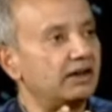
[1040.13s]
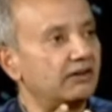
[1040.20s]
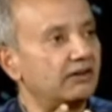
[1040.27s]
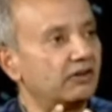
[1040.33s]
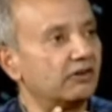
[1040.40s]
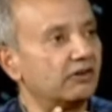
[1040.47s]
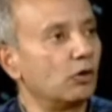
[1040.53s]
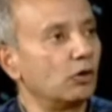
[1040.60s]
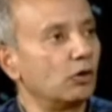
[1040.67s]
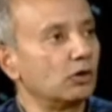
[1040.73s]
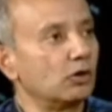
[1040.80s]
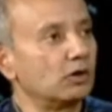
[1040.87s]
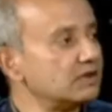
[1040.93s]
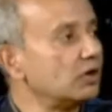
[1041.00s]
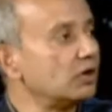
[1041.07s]
if the
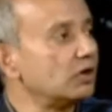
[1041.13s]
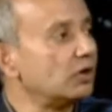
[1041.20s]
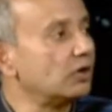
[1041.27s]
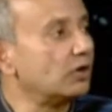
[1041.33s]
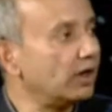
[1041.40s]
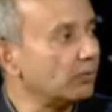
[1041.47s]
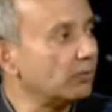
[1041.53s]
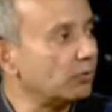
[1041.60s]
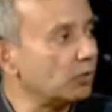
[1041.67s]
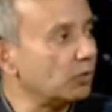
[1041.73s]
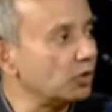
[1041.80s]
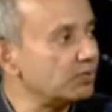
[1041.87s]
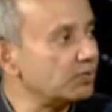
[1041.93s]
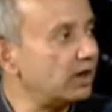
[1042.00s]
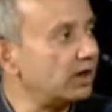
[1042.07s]
focus is on creating
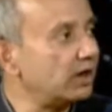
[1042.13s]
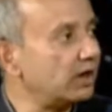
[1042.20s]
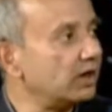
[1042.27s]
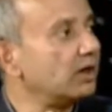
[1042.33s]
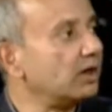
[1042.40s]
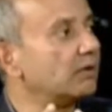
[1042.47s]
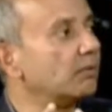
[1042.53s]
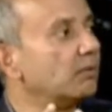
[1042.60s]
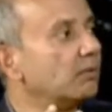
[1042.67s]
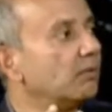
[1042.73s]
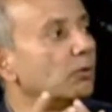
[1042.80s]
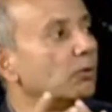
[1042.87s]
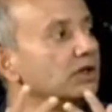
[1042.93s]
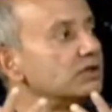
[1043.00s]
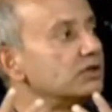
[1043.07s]
prosperity,
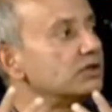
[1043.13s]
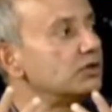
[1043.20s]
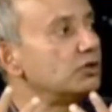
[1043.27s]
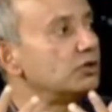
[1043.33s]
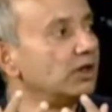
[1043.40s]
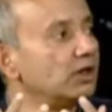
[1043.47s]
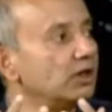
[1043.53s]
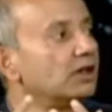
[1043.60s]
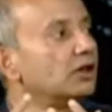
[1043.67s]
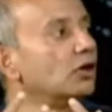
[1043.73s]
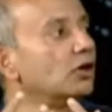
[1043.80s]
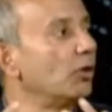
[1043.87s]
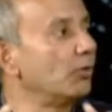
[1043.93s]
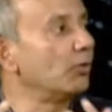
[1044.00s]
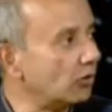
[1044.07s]
by which you mean
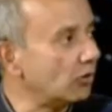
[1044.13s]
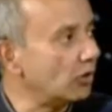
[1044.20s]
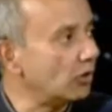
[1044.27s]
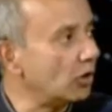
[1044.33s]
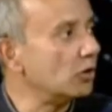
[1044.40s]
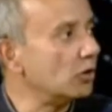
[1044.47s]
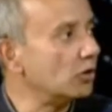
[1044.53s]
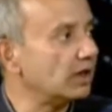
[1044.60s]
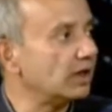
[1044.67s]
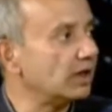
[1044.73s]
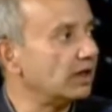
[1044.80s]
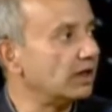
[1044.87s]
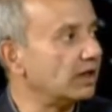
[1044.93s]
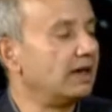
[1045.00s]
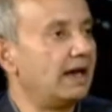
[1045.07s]
economic growth,
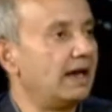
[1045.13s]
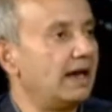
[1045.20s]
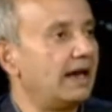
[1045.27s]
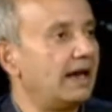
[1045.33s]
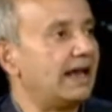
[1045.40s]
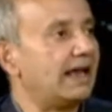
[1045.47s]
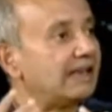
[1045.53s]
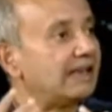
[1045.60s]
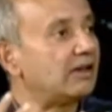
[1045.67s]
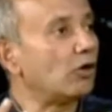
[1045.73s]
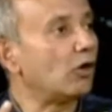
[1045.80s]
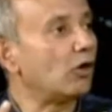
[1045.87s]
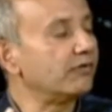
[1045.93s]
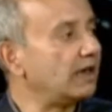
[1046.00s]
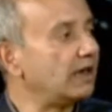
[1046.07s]

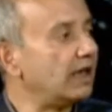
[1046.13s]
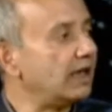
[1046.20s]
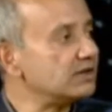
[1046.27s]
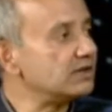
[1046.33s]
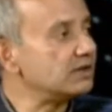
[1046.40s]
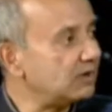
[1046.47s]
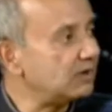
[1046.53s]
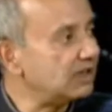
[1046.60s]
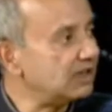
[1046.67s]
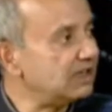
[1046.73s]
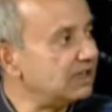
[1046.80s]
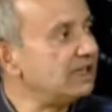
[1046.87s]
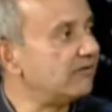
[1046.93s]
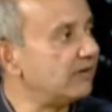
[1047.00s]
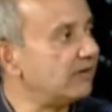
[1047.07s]
it often ends up
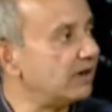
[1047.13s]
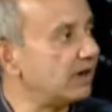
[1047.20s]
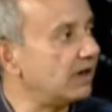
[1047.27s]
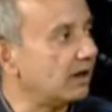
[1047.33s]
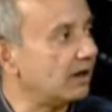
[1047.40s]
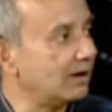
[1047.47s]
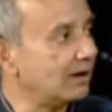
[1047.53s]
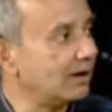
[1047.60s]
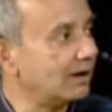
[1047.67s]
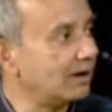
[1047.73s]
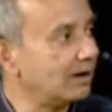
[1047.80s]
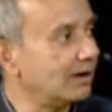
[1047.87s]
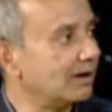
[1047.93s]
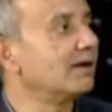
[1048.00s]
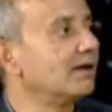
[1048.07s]
leaving
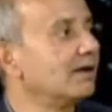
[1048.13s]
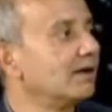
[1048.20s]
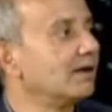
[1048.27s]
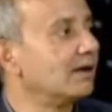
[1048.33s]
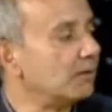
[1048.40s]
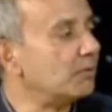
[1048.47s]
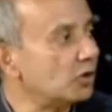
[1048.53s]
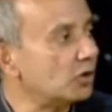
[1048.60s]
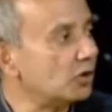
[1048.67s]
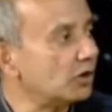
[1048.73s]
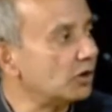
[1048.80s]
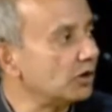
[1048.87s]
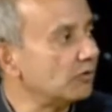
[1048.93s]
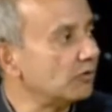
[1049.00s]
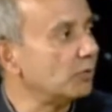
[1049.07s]
the
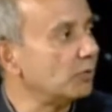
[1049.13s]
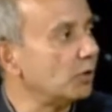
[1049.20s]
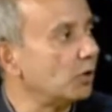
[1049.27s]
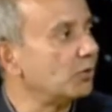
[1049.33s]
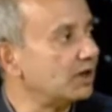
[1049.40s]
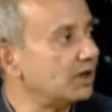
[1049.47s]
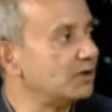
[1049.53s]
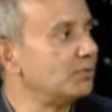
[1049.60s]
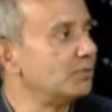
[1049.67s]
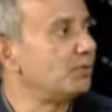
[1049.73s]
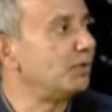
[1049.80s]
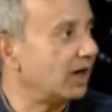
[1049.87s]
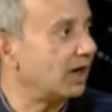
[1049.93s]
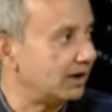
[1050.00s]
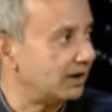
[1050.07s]
majority of the population
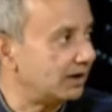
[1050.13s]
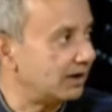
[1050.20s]
behind.